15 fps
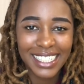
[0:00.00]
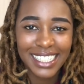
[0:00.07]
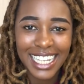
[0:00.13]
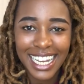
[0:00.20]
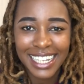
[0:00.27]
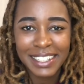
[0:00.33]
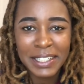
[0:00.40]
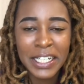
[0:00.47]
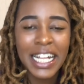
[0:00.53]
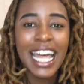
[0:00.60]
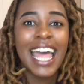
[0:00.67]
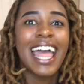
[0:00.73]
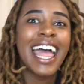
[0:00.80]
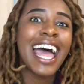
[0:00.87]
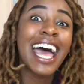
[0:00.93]
channel.
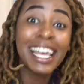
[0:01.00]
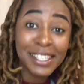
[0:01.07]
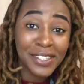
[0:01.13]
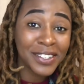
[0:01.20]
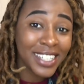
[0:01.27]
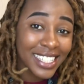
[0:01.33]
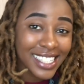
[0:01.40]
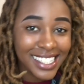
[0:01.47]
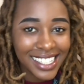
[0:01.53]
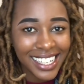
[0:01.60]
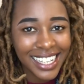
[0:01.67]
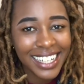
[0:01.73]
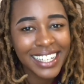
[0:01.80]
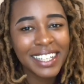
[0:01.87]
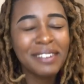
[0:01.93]
As you can
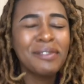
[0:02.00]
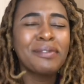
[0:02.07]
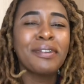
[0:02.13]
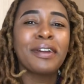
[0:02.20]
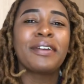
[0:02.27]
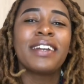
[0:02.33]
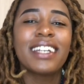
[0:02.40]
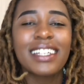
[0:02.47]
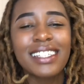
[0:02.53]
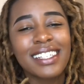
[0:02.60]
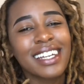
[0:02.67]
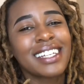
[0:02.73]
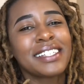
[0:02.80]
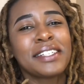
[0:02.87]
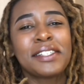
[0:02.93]
see, I am very
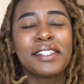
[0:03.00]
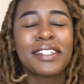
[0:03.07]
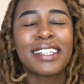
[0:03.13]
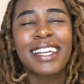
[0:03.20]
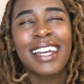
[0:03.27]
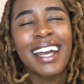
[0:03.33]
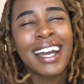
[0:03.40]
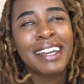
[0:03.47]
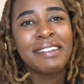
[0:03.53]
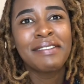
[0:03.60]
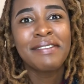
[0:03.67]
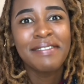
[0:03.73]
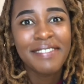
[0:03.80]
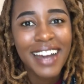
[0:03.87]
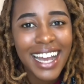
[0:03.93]
excited today. I
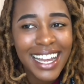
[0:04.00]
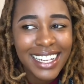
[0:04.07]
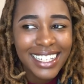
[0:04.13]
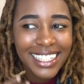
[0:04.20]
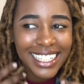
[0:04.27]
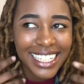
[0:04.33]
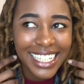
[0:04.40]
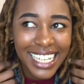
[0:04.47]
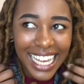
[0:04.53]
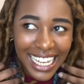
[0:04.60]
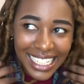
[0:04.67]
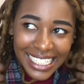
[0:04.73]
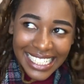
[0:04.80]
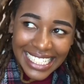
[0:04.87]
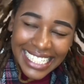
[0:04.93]
finally
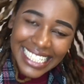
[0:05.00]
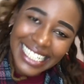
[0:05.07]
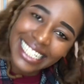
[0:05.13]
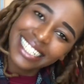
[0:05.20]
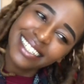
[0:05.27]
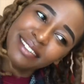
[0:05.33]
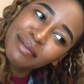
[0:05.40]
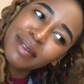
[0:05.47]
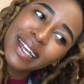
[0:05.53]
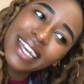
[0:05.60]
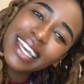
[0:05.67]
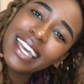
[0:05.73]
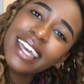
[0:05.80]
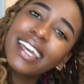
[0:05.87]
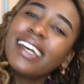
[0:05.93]
undid my
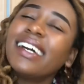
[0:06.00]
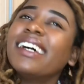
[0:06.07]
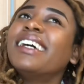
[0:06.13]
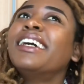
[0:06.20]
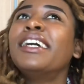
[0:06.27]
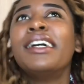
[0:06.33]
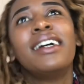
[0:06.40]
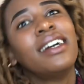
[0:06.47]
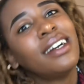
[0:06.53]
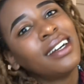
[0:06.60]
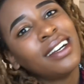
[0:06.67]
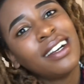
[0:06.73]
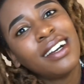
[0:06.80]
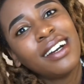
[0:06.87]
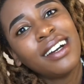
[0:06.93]
hair.
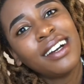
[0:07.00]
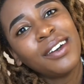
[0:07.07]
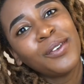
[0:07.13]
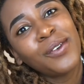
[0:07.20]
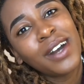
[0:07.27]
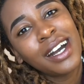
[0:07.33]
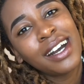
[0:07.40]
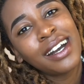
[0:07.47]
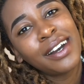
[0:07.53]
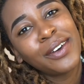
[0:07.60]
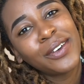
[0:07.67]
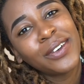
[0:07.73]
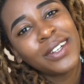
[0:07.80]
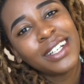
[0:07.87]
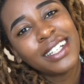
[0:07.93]

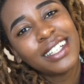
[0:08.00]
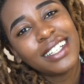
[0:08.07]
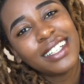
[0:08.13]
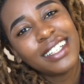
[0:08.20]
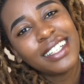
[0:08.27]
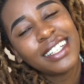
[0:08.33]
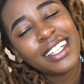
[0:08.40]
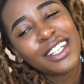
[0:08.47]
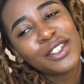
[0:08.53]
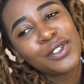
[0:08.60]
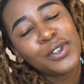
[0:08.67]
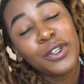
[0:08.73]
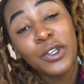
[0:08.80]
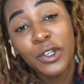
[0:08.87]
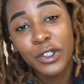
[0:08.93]
Wow.
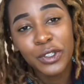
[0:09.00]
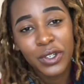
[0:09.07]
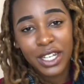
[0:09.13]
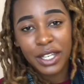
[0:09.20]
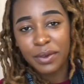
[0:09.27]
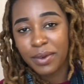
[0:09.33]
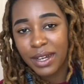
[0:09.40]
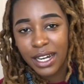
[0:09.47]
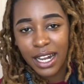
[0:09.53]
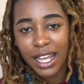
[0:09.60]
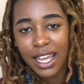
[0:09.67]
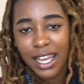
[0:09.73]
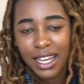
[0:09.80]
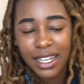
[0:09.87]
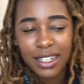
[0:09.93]
So usually what I
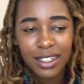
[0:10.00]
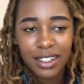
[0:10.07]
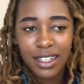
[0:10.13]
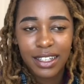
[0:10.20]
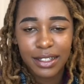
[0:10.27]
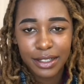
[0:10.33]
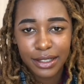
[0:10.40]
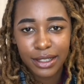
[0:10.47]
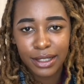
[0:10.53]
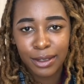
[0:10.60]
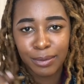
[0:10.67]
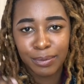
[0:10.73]
had, that